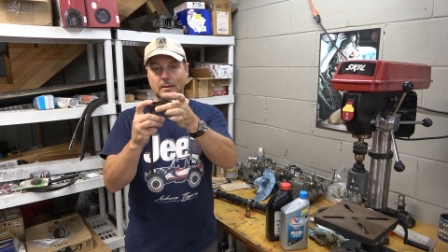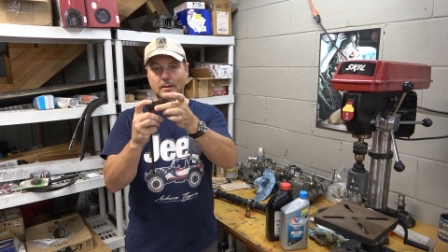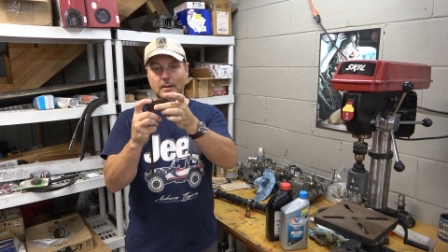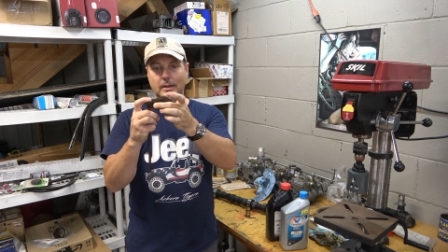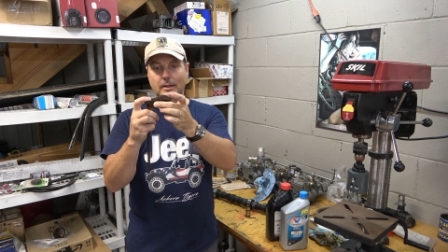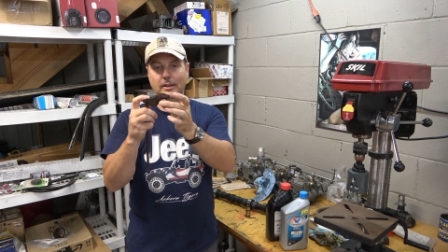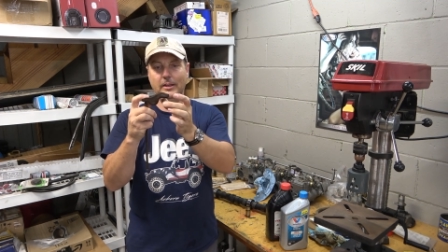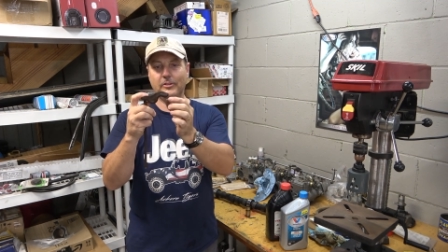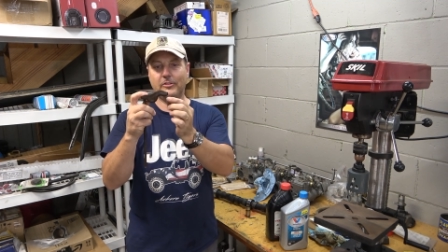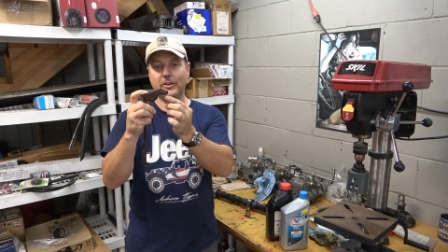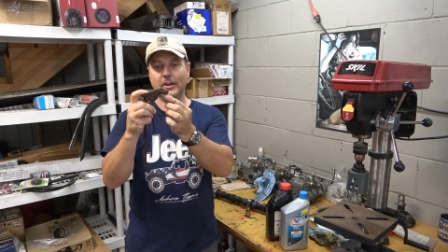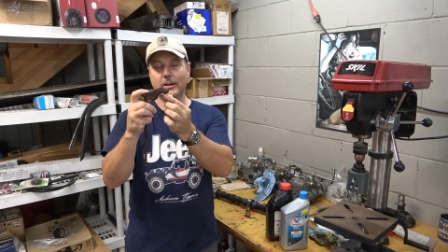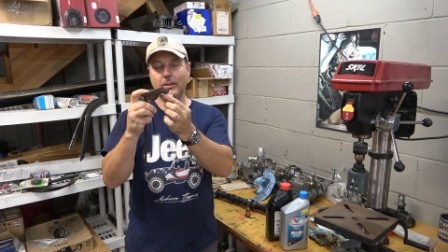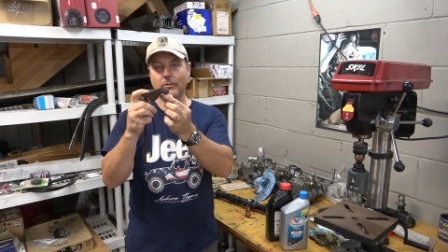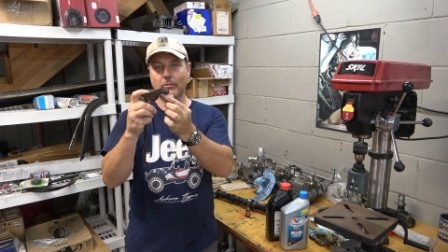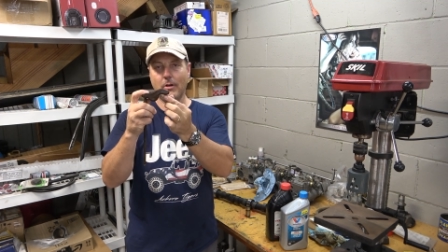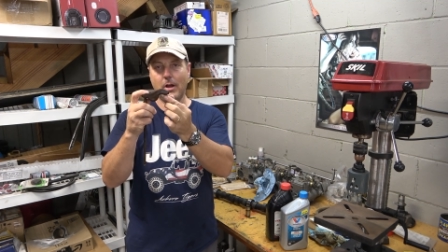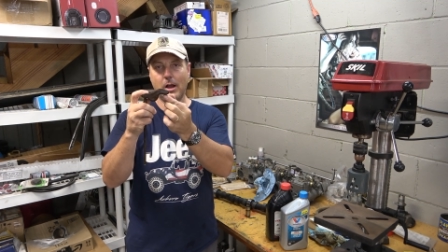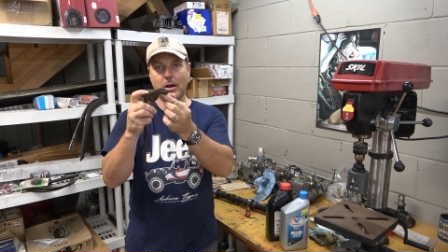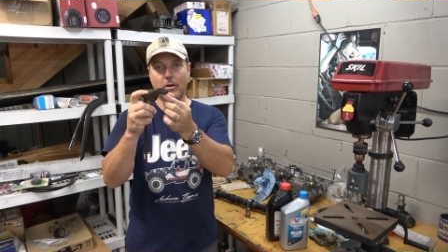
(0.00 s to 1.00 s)
Now this end of
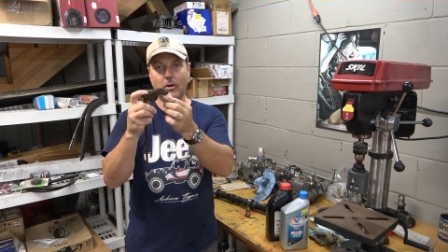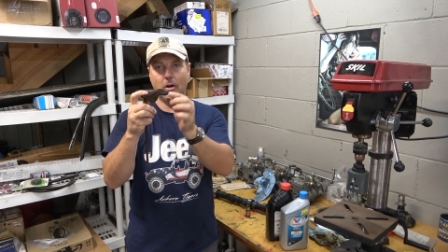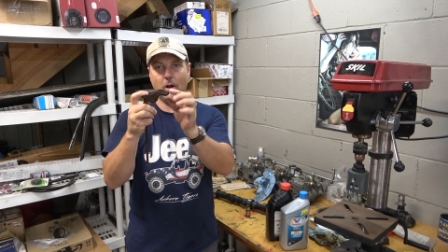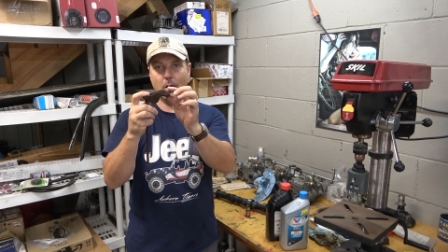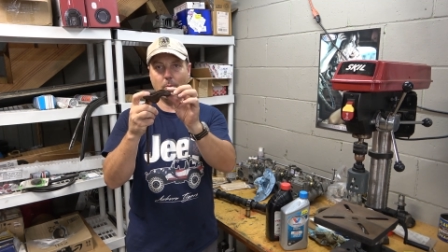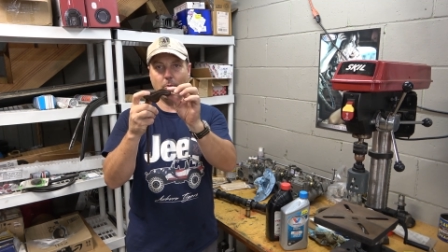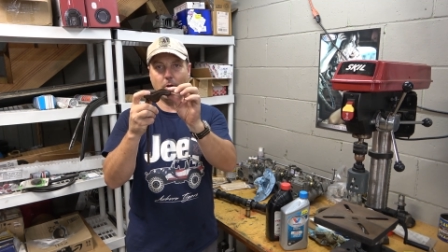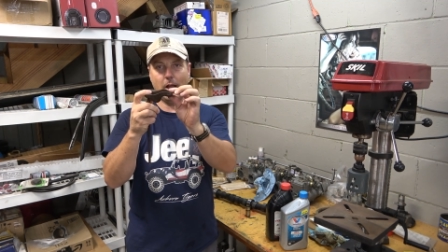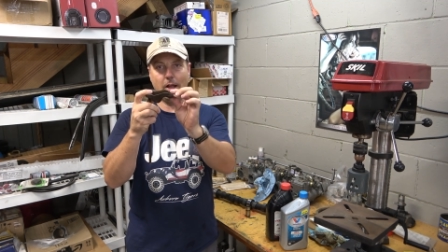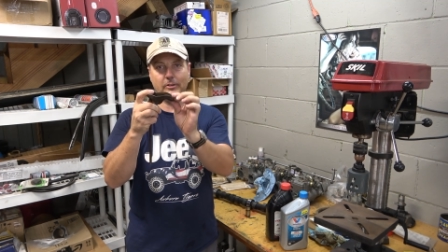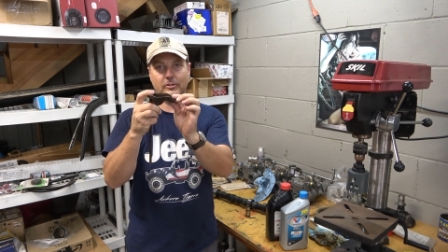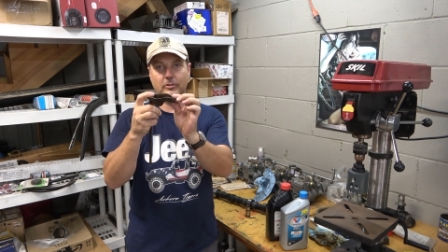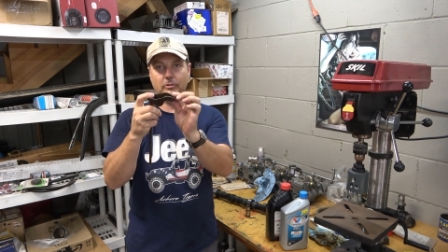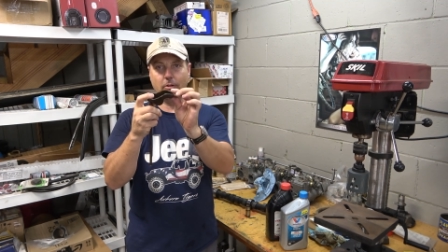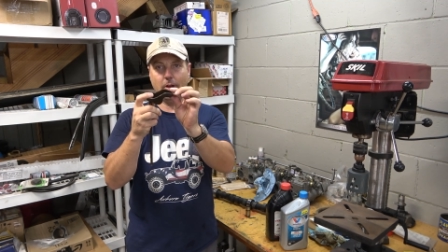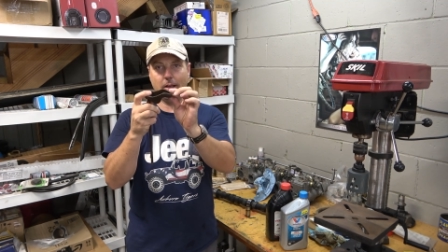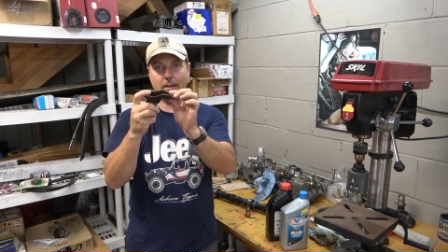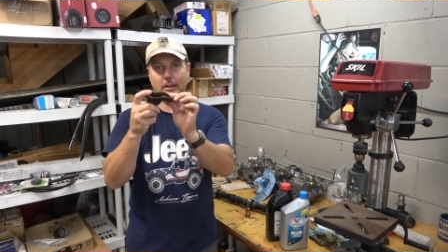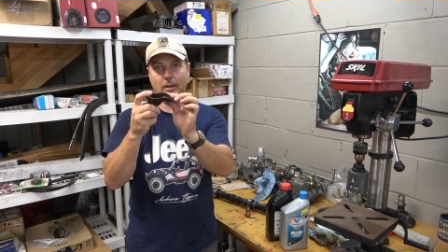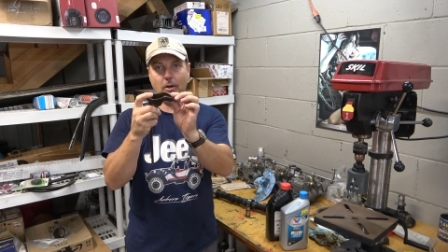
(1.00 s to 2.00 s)
the rocker arm rides
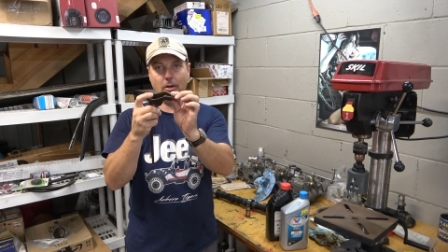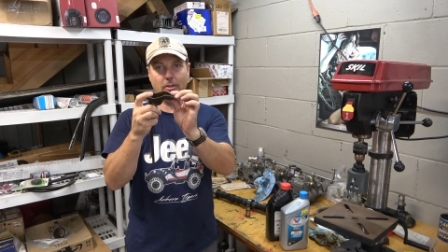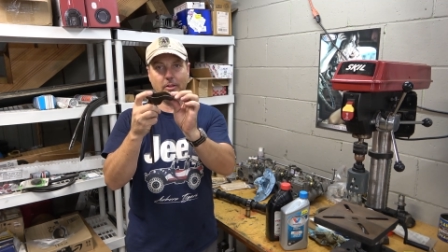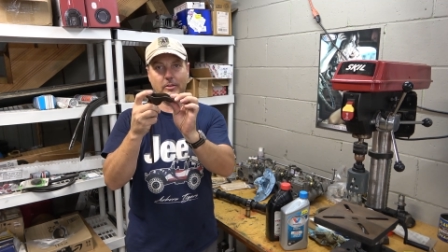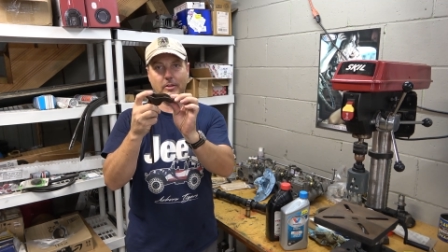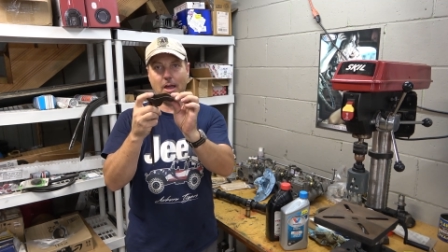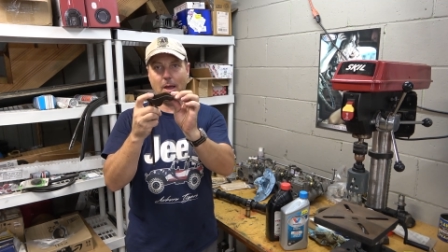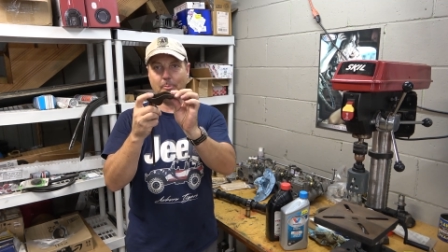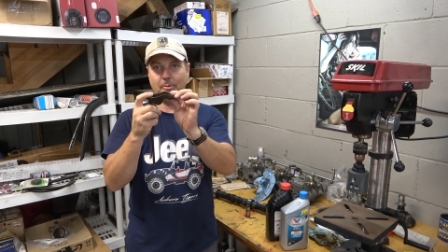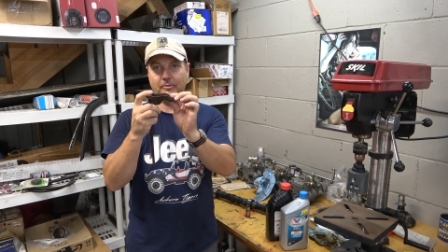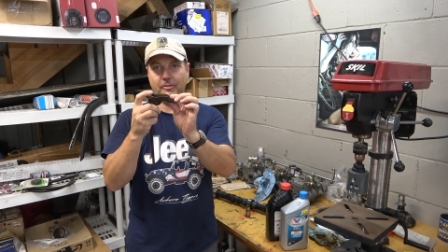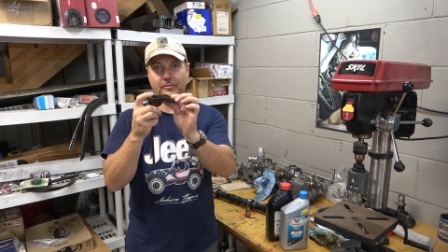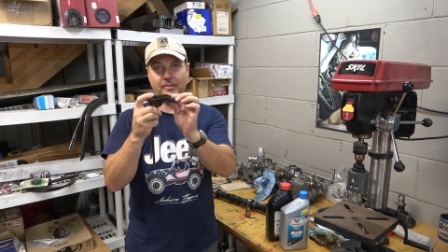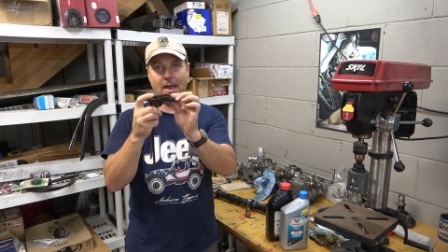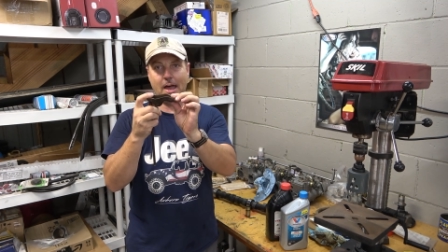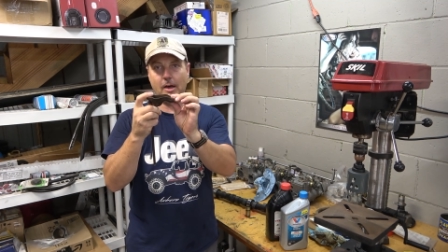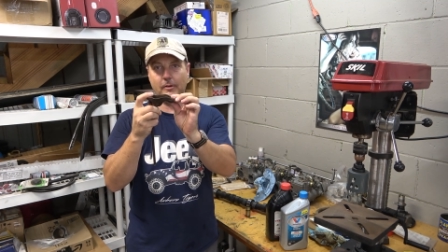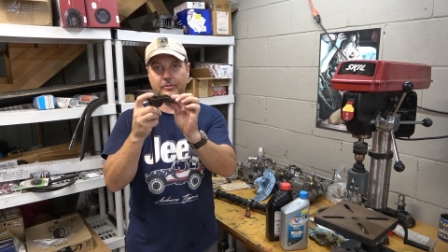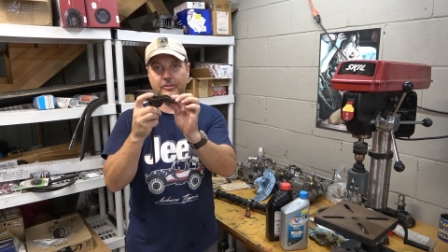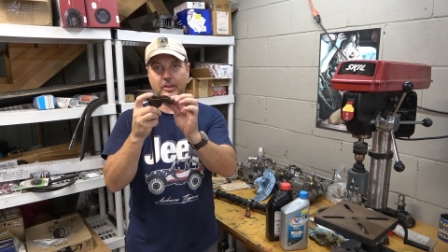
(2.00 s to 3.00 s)
directly on the top of a
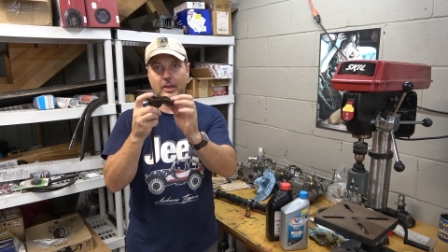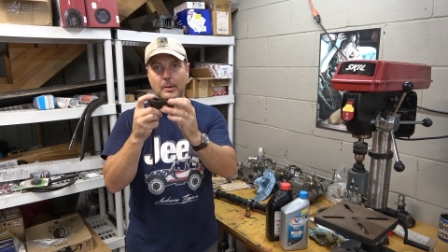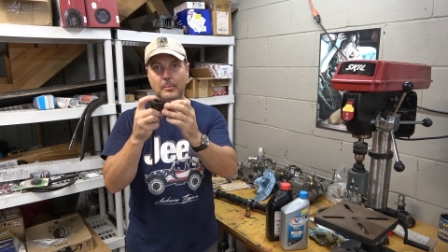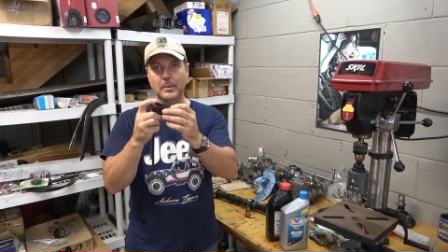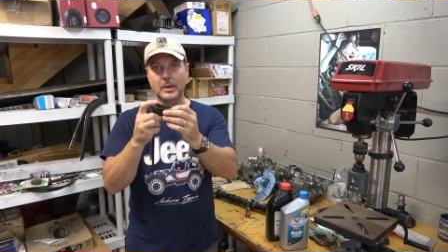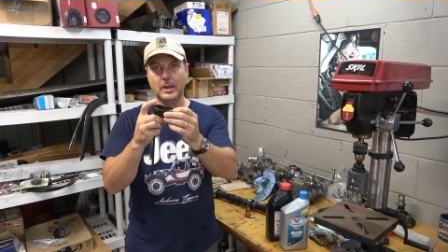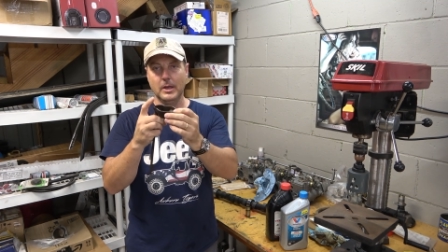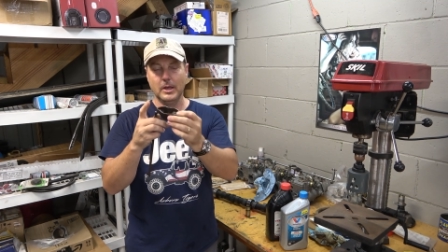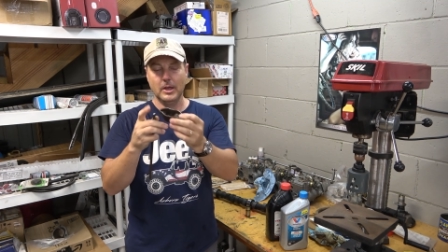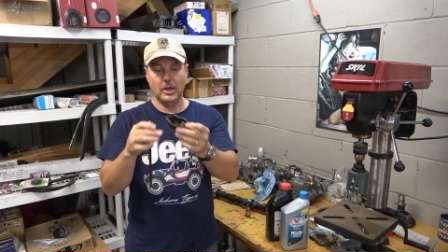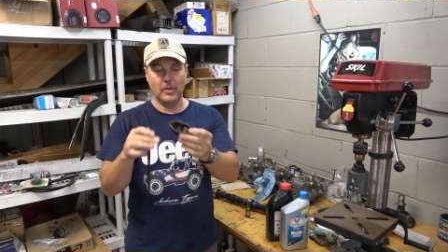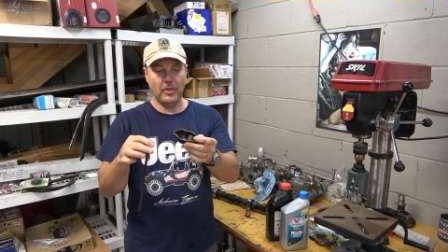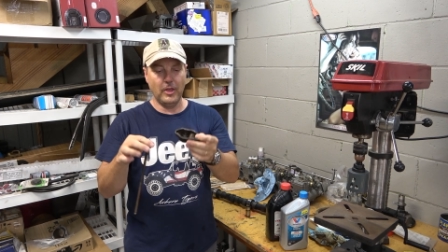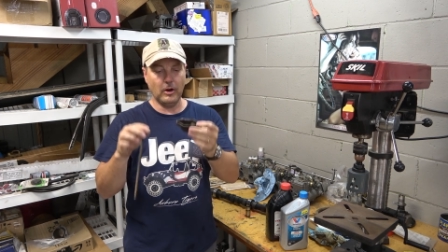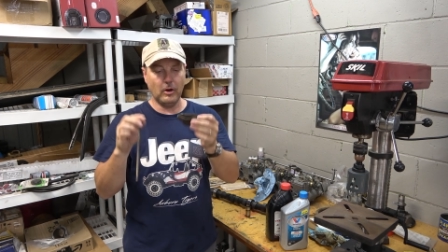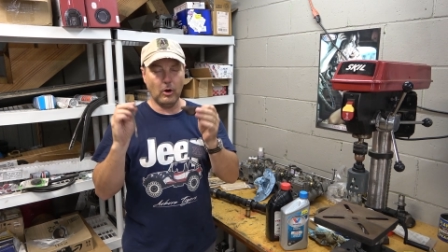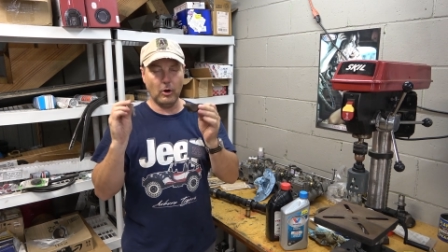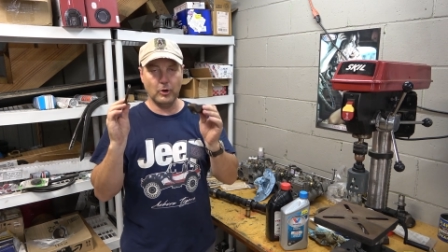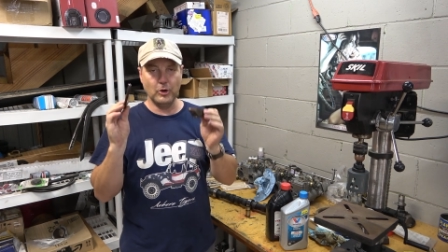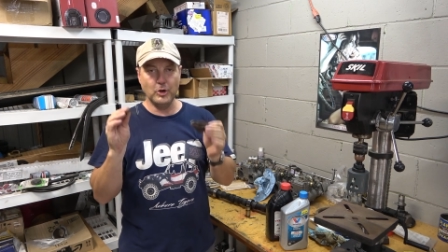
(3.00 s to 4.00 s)
valve tip.
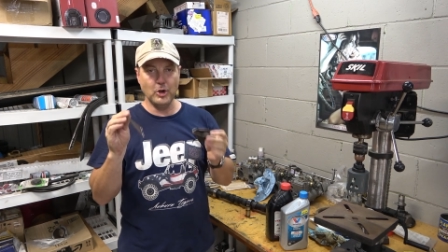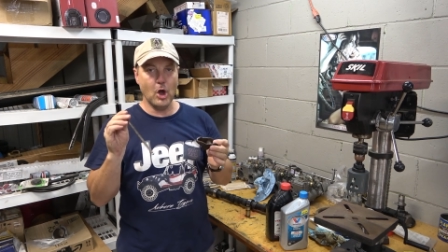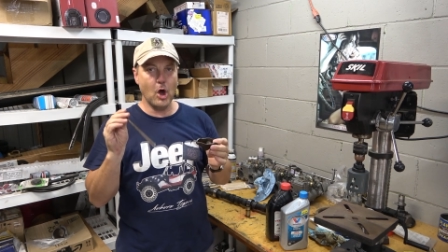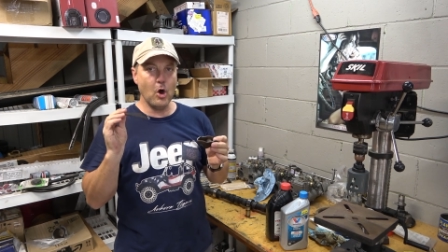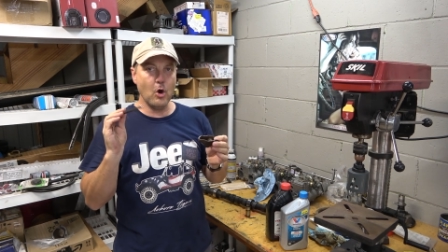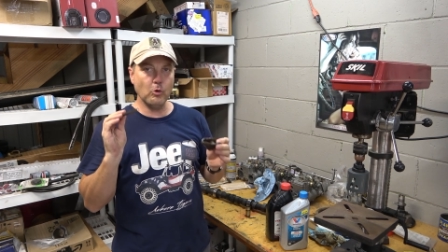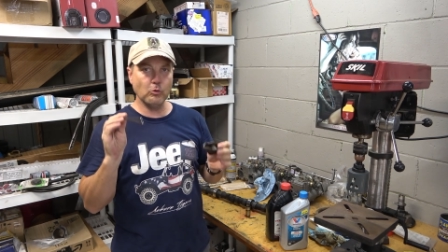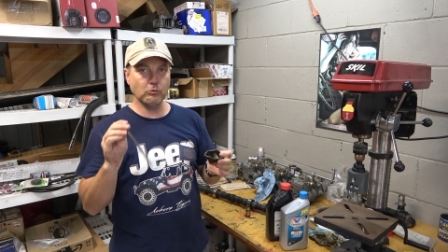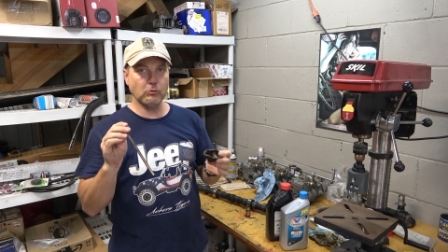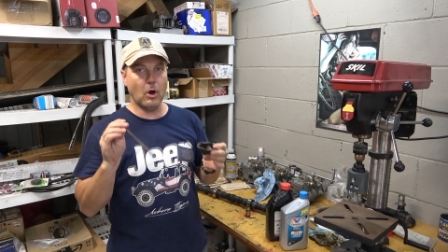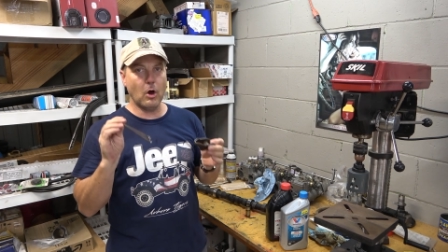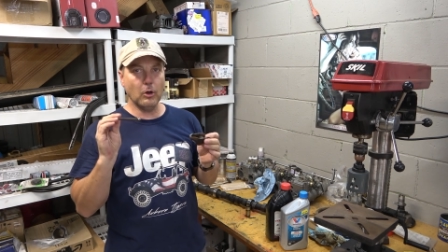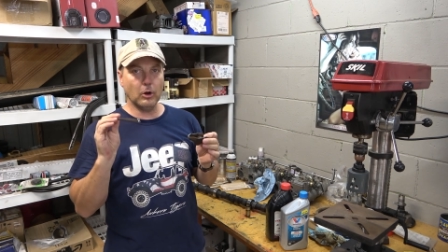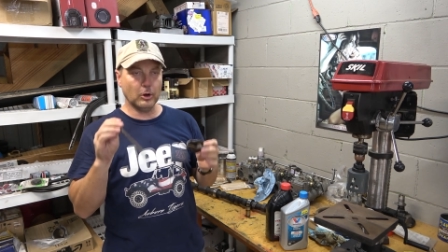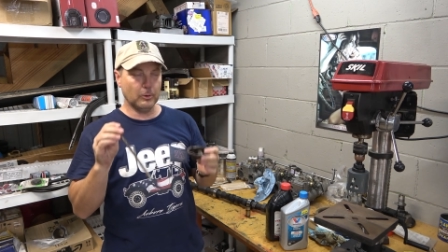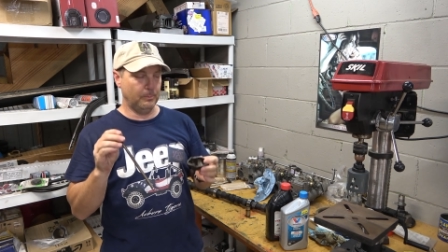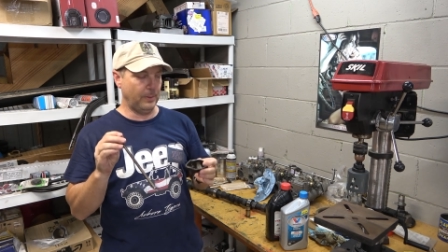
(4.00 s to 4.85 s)
There are no roller